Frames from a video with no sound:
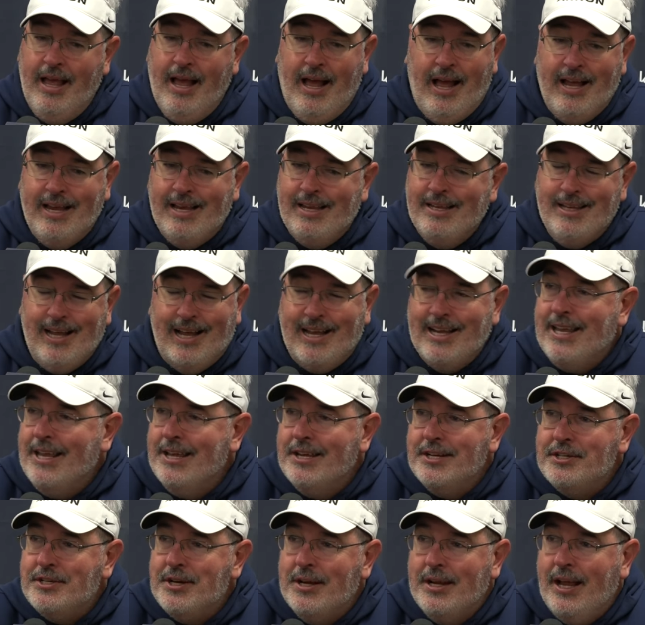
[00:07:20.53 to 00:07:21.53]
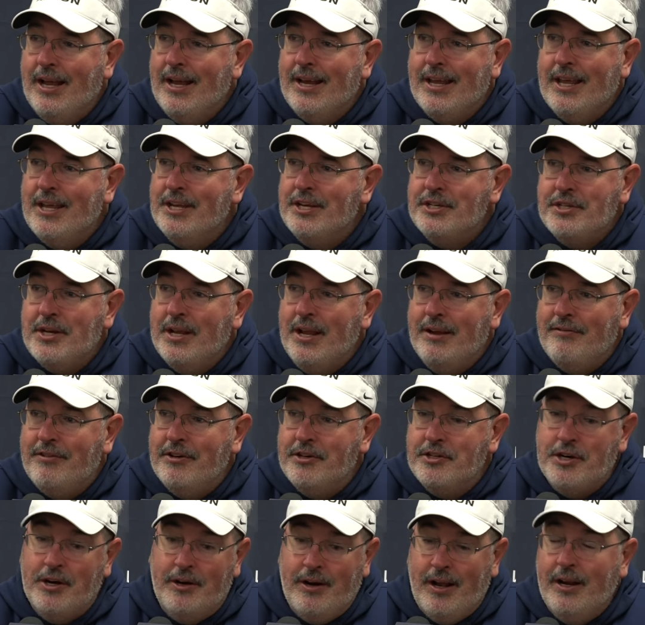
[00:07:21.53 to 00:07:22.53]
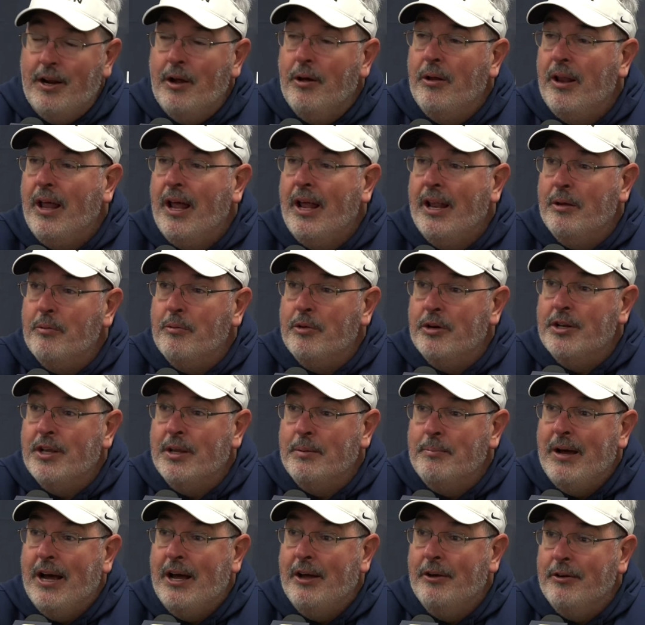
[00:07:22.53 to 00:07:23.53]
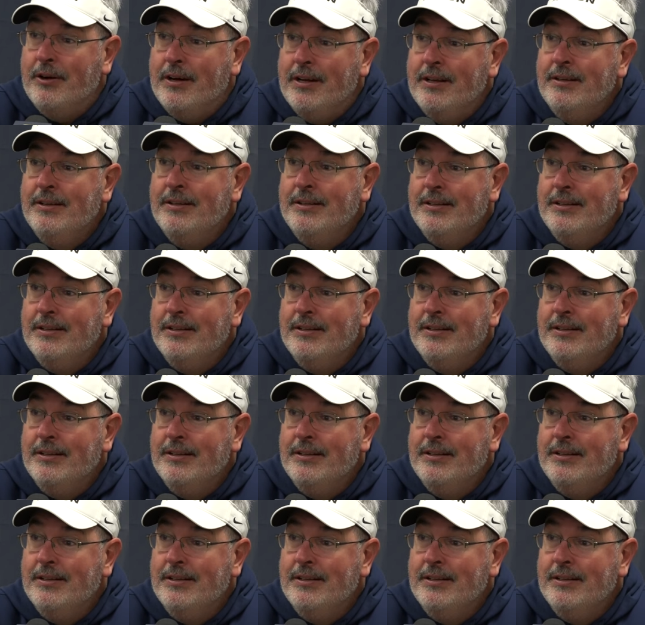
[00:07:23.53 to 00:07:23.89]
I can't say that for certain. I know a lot of them were to the boundary.